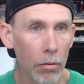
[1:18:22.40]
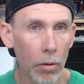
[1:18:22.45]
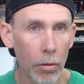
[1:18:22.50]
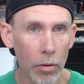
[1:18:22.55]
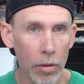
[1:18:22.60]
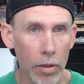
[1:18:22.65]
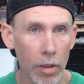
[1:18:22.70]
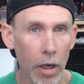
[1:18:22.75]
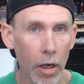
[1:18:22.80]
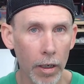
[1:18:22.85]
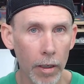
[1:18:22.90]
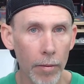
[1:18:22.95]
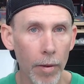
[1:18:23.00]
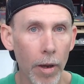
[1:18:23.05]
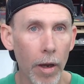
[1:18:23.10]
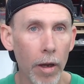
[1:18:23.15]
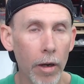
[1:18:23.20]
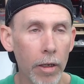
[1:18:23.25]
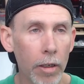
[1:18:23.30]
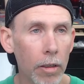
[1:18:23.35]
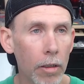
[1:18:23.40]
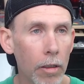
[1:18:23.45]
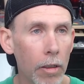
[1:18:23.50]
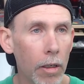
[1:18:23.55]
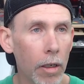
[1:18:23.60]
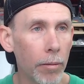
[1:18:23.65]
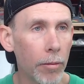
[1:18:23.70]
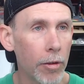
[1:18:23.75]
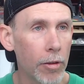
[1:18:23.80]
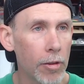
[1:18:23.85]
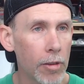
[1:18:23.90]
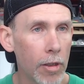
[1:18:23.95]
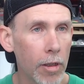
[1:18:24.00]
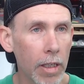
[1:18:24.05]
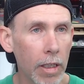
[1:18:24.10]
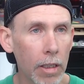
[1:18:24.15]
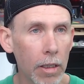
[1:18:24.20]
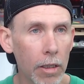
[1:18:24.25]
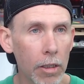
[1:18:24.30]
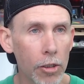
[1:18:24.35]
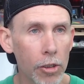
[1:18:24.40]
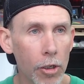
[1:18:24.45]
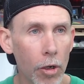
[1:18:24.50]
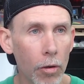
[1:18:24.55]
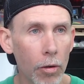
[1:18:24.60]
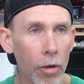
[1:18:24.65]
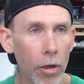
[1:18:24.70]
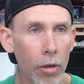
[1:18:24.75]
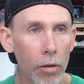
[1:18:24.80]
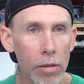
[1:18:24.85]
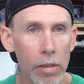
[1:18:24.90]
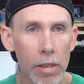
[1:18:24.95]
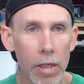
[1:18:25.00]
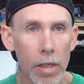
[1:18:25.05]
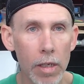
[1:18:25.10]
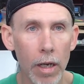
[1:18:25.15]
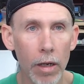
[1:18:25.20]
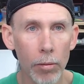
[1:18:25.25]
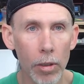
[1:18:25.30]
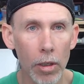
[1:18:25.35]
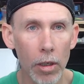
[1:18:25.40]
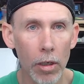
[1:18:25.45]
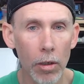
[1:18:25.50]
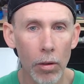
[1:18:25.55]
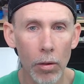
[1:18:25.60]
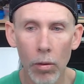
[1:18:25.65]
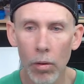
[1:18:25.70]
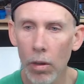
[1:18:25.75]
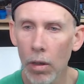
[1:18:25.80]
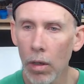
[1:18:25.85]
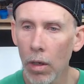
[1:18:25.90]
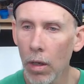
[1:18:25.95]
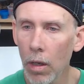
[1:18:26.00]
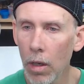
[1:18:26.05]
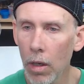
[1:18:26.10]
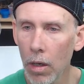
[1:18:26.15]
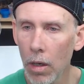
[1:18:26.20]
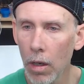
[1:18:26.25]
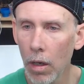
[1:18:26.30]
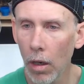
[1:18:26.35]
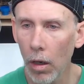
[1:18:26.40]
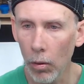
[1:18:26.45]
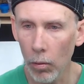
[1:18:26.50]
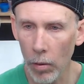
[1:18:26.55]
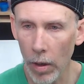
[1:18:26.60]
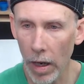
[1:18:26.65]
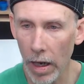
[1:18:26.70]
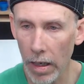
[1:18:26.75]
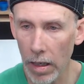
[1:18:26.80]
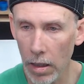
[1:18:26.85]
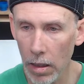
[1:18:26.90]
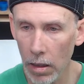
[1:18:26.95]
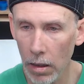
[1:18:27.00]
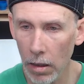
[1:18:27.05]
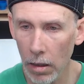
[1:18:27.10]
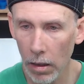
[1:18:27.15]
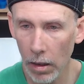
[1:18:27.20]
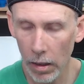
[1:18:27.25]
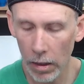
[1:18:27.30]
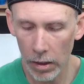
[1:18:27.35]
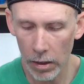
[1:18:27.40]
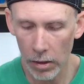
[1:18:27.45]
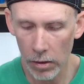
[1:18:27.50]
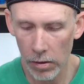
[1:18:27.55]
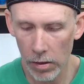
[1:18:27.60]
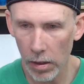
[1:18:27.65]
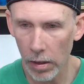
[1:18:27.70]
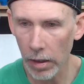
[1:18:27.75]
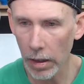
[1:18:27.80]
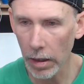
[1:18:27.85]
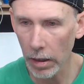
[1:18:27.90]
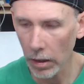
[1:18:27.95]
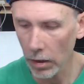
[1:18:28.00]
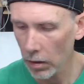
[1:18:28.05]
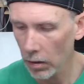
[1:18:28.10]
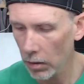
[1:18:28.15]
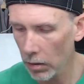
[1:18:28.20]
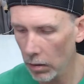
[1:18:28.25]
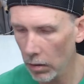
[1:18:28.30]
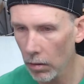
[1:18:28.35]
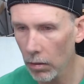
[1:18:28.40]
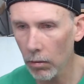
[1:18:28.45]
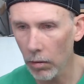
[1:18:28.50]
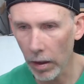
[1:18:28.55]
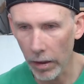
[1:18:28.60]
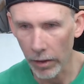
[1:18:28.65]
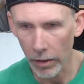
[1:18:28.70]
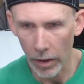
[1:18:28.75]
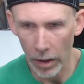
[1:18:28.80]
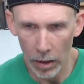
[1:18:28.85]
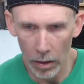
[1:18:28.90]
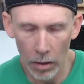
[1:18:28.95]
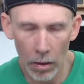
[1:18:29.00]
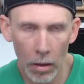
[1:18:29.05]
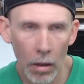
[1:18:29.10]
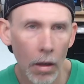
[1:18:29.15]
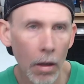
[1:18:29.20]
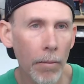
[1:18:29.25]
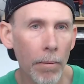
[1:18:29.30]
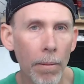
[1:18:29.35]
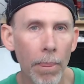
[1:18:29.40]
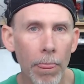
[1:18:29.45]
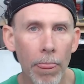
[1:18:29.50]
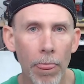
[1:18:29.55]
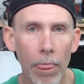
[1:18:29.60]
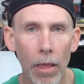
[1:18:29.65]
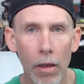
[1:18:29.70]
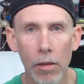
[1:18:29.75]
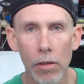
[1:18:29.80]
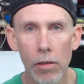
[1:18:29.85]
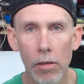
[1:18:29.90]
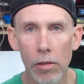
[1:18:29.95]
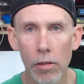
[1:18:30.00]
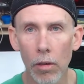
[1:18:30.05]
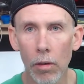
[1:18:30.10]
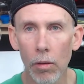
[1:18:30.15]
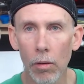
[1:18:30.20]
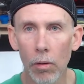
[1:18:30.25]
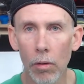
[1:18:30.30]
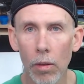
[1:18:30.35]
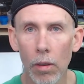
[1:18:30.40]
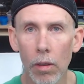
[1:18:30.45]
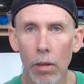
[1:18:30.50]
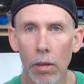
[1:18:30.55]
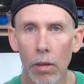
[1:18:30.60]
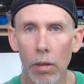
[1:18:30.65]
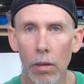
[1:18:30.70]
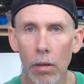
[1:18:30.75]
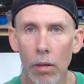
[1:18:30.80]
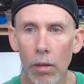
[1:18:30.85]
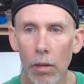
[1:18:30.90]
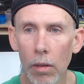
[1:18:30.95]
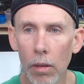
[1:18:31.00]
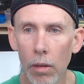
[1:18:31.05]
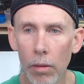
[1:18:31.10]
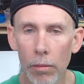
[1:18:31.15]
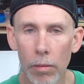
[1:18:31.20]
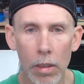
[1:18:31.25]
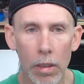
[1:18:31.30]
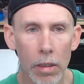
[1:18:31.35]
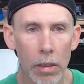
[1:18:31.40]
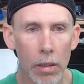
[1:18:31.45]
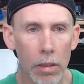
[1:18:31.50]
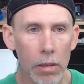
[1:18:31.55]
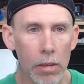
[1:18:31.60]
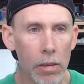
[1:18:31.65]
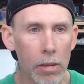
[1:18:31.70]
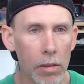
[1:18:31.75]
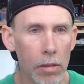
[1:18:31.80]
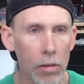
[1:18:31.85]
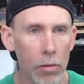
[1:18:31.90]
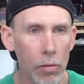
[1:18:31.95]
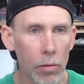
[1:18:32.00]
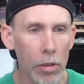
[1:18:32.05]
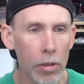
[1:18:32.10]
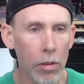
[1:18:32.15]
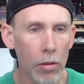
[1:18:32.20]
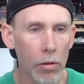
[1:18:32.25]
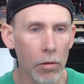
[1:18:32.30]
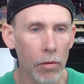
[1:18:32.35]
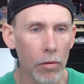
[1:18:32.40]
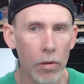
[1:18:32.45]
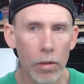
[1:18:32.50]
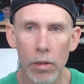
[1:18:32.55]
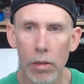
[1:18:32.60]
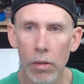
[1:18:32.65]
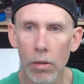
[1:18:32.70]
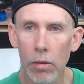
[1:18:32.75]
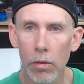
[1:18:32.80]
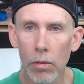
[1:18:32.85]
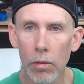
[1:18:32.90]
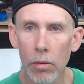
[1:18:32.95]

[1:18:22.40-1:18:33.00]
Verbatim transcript: what we're talking about here. Um, there's a link in the show notes down below already, and here's a link right there. So let me switch over to